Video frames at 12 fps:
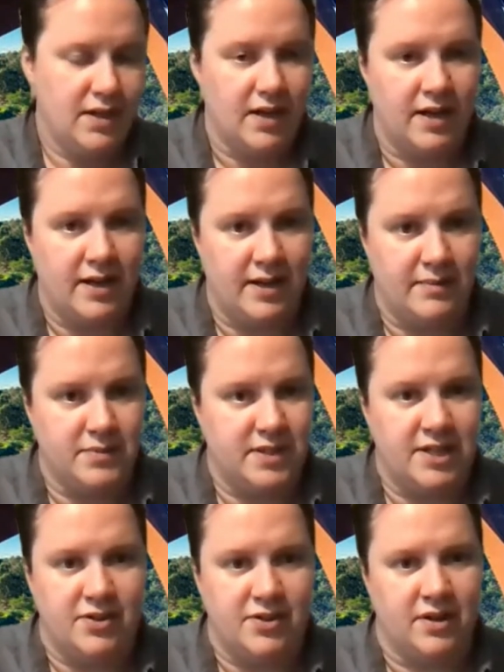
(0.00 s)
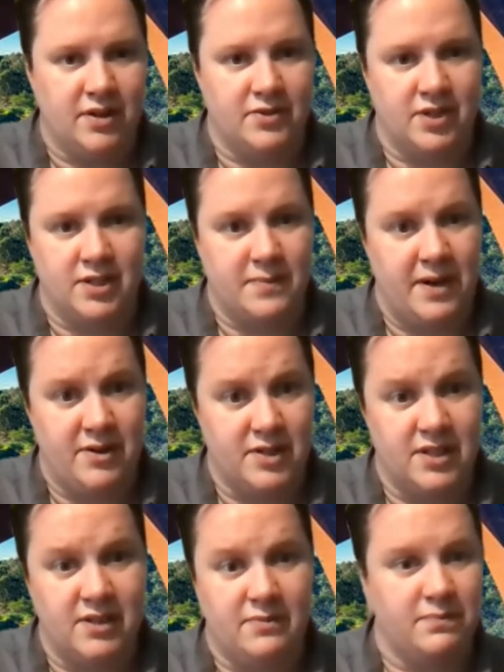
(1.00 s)
Data Archive
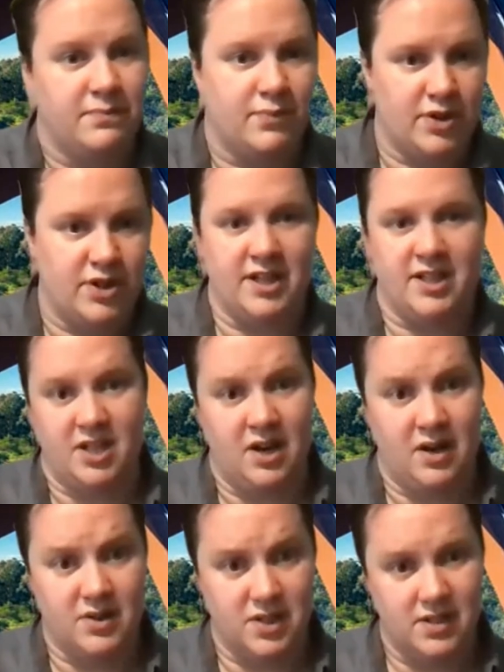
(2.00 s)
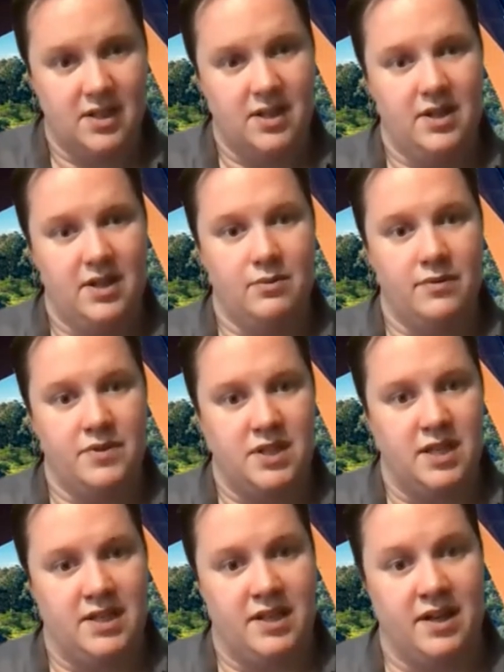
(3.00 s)
Transparency Project, DART. We've
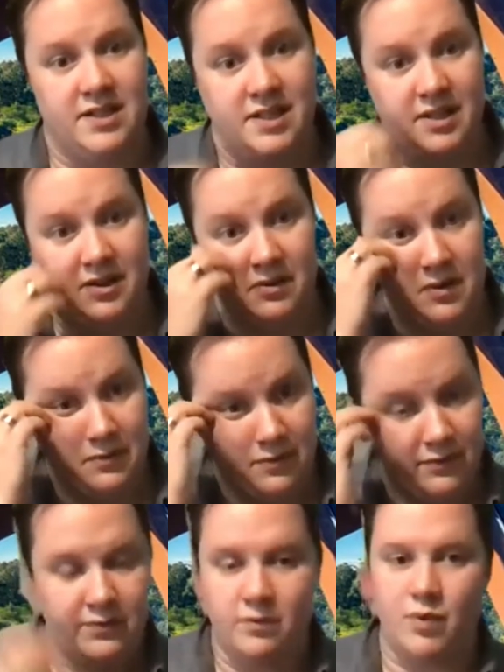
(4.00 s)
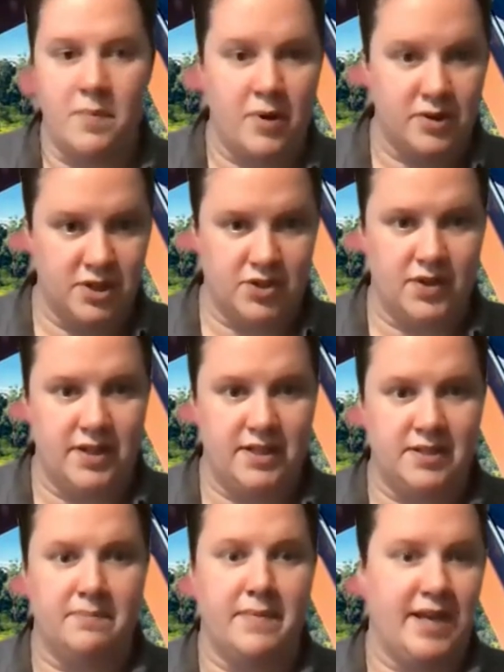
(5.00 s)
seen the idea of repositories
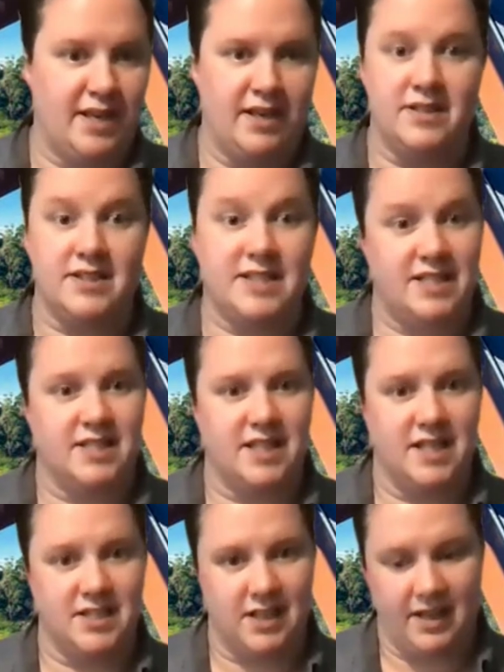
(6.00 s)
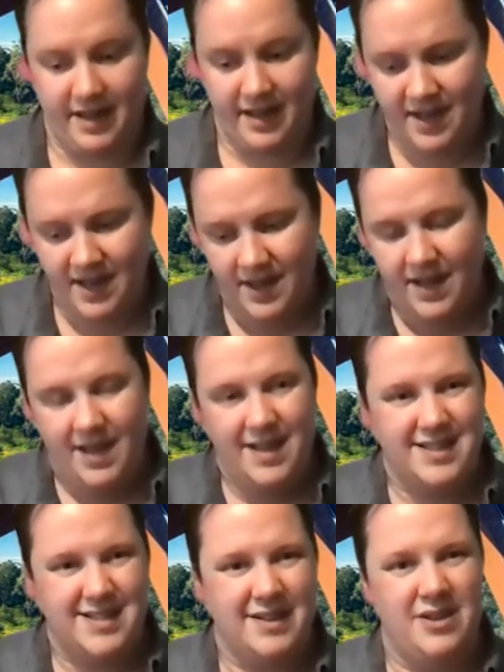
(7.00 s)
and making data sets clear.
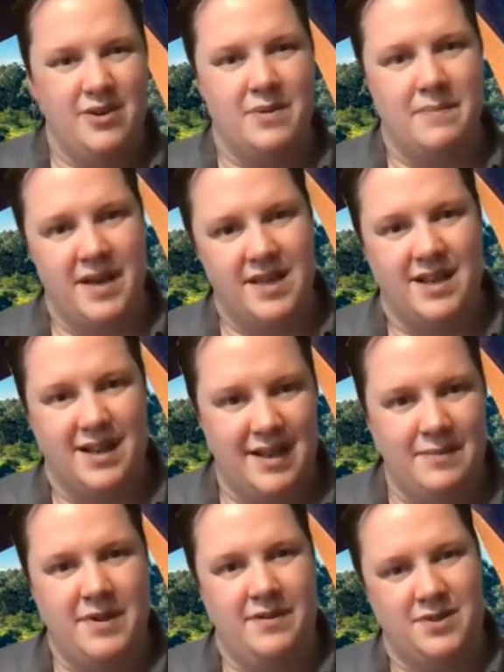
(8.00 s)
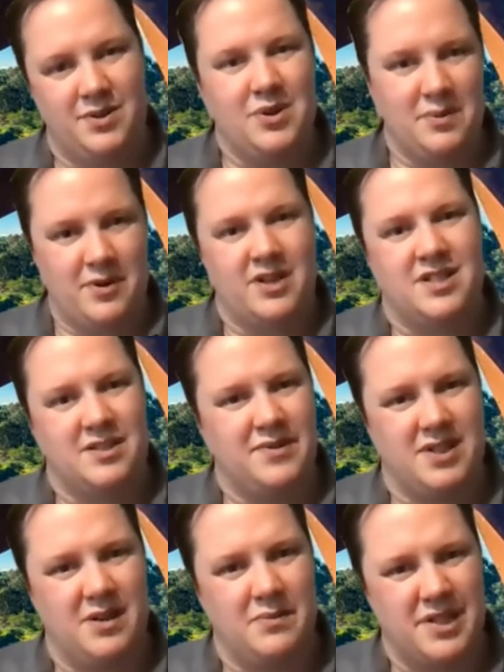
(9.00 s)
It's like you can make it clear, but you've still got the process of
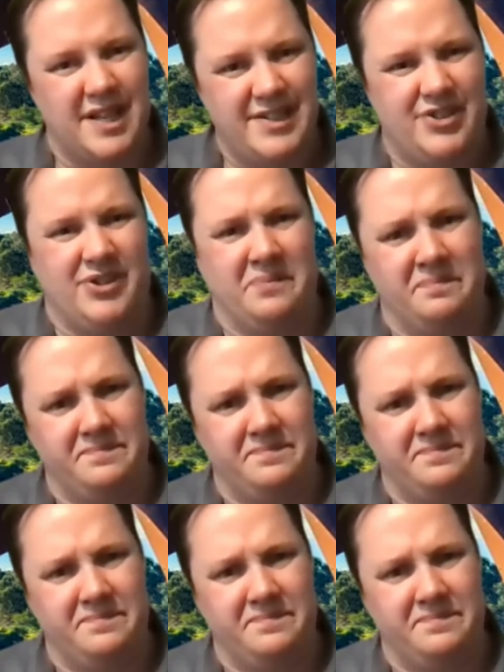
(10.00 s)
interpretation.